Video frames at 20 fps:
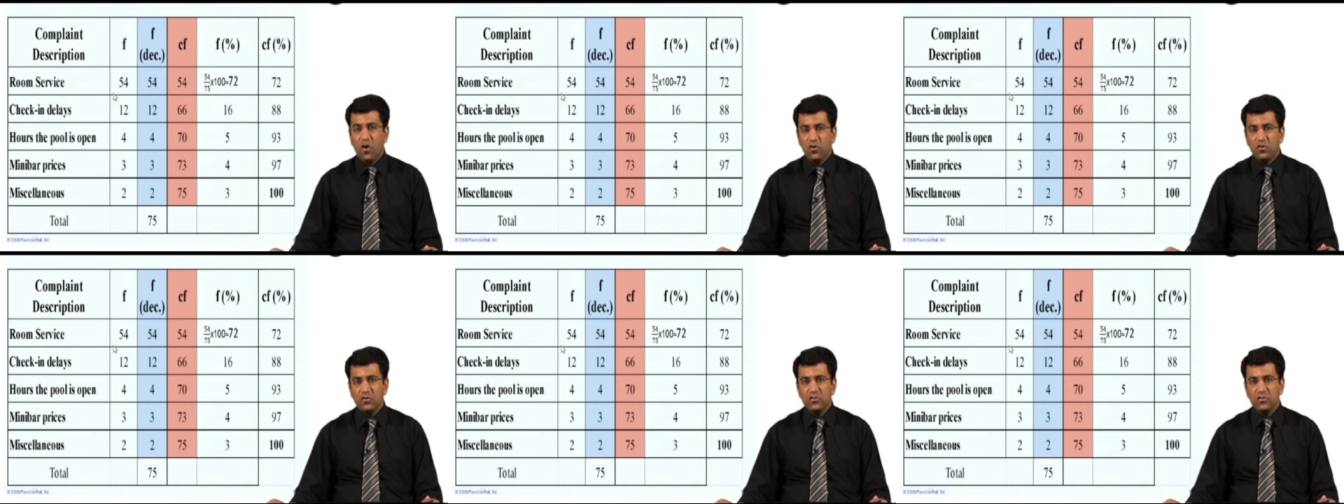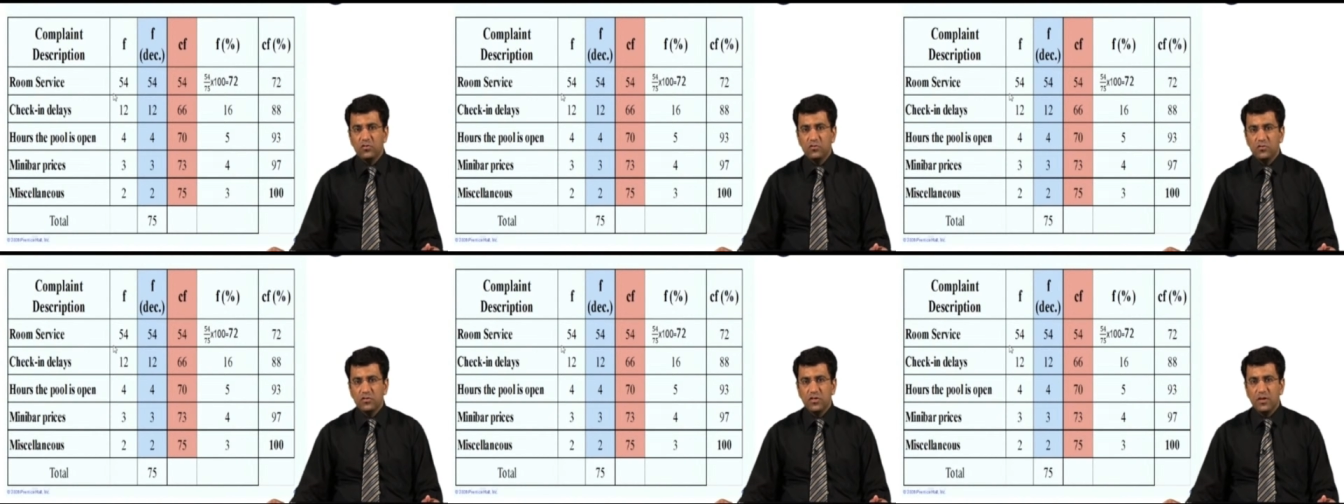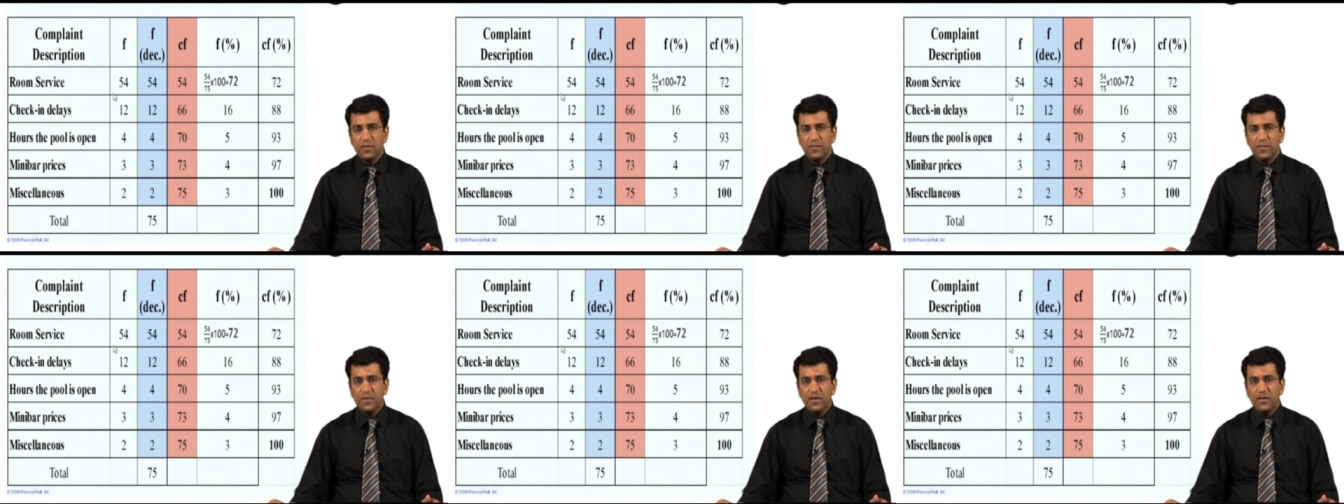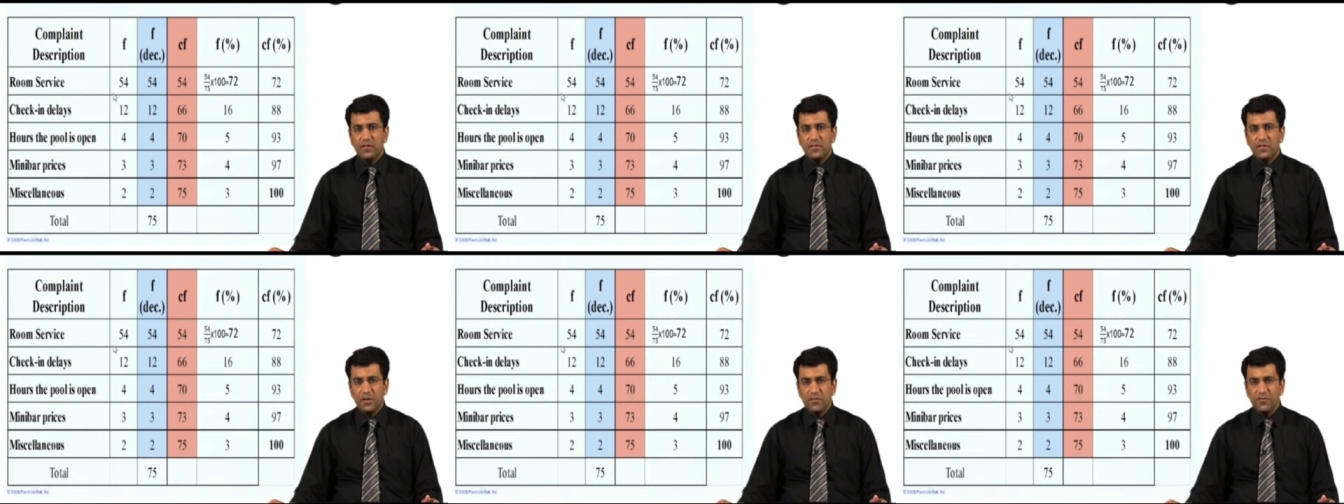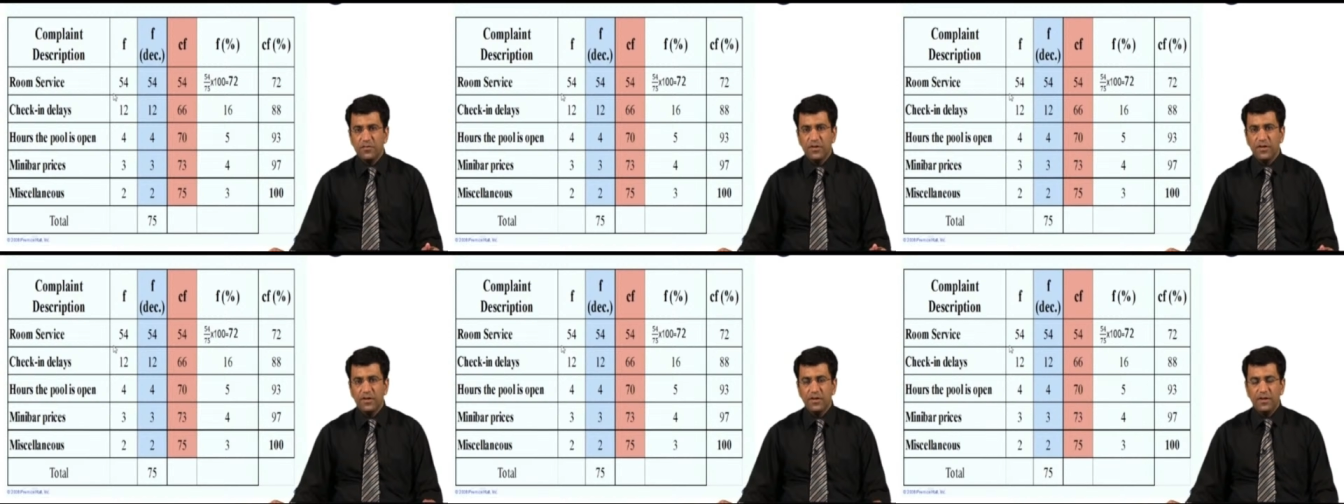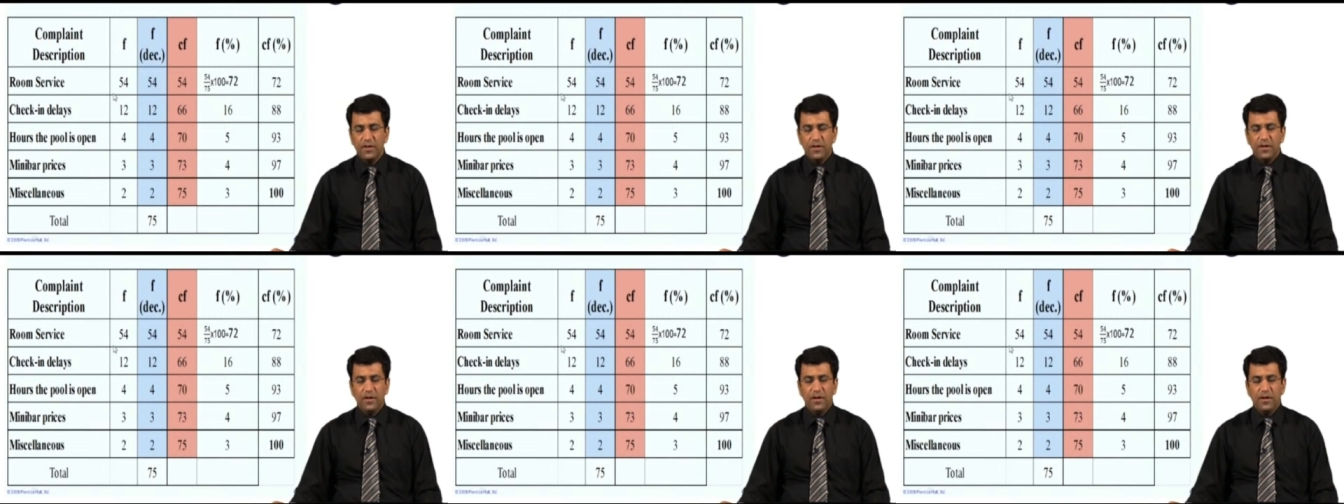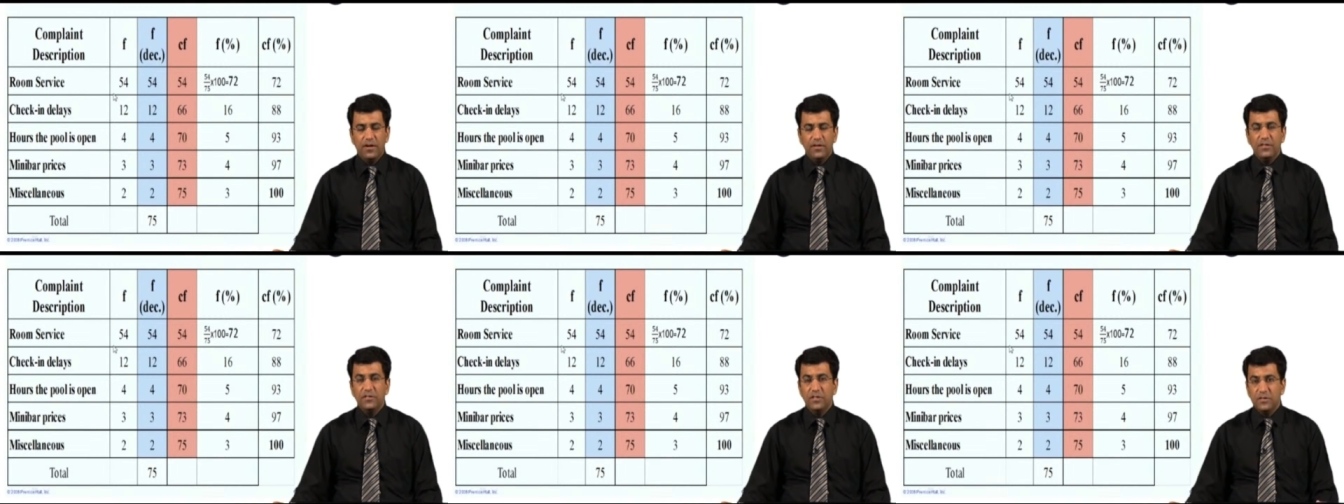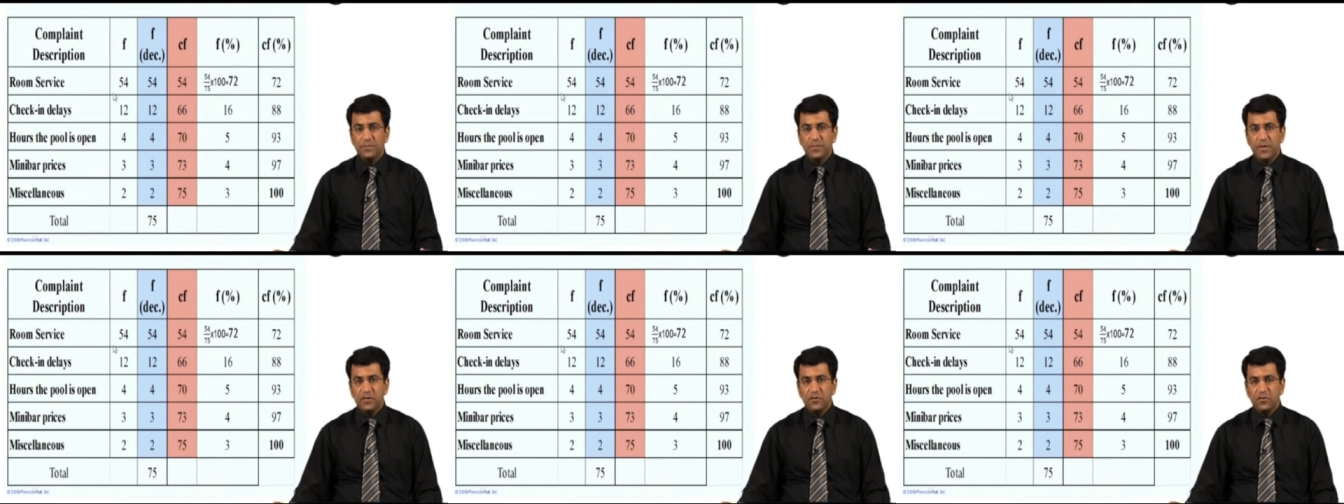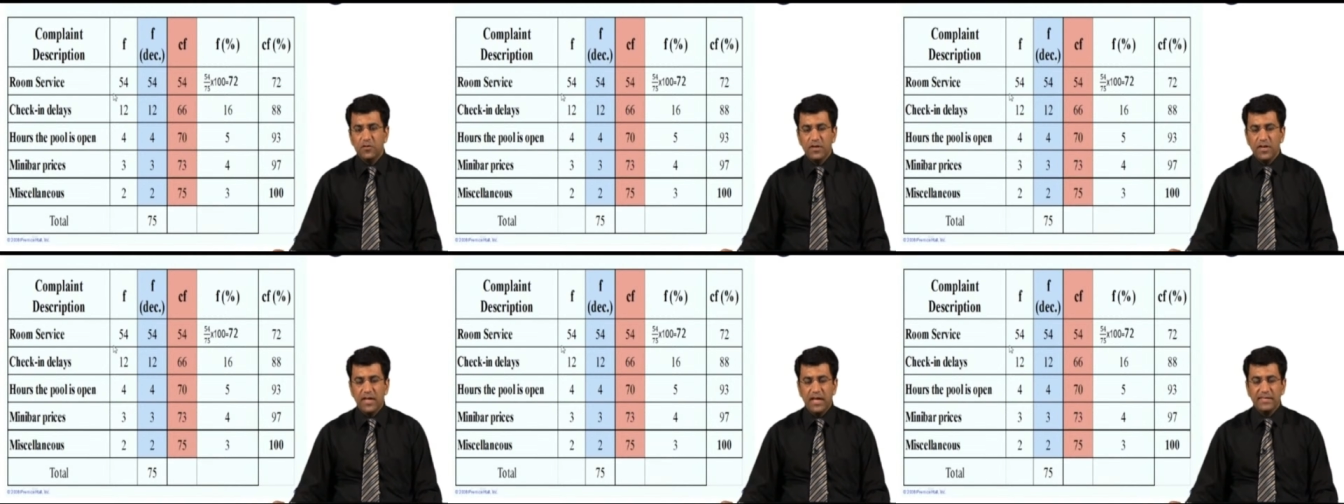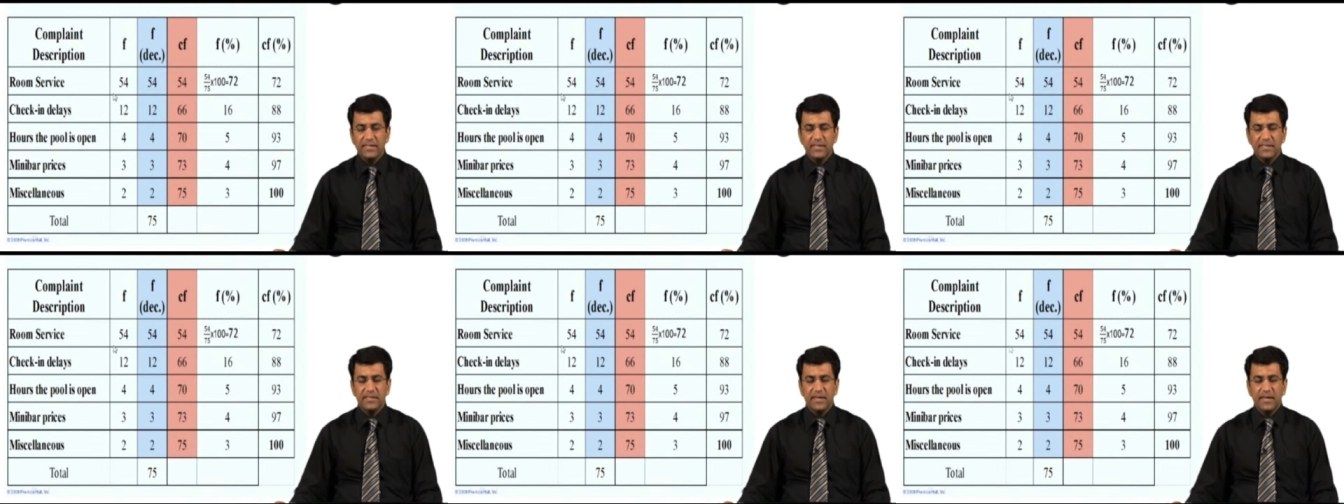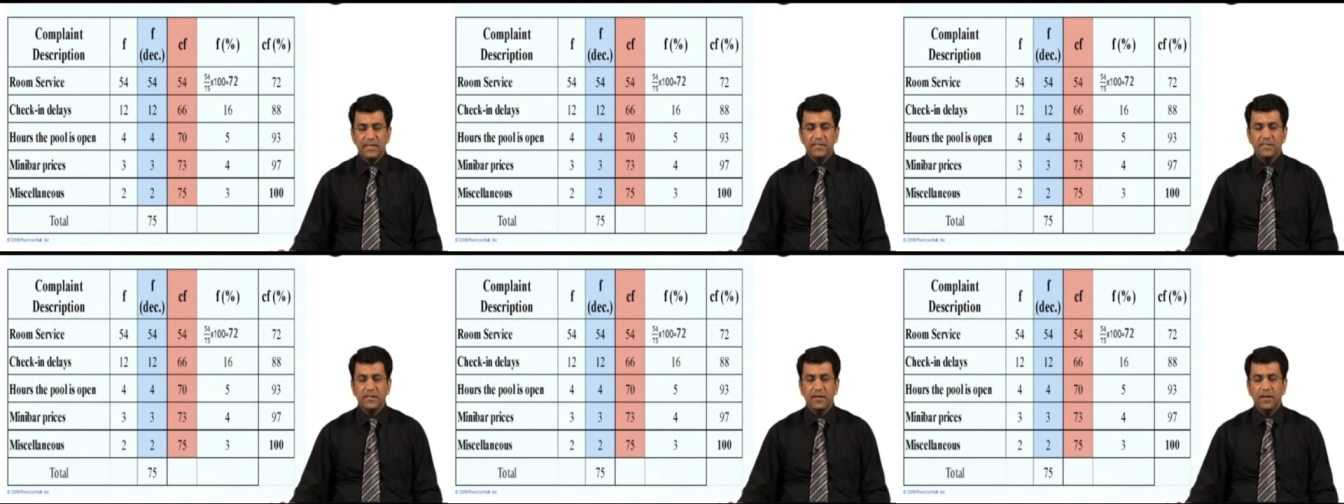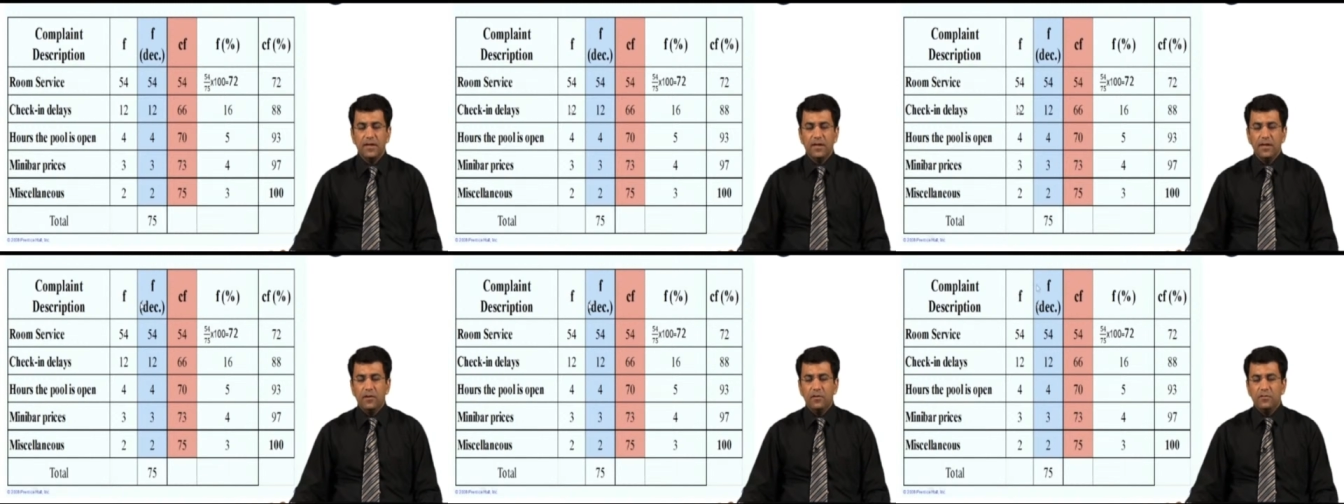got through some survey in this particular exercise.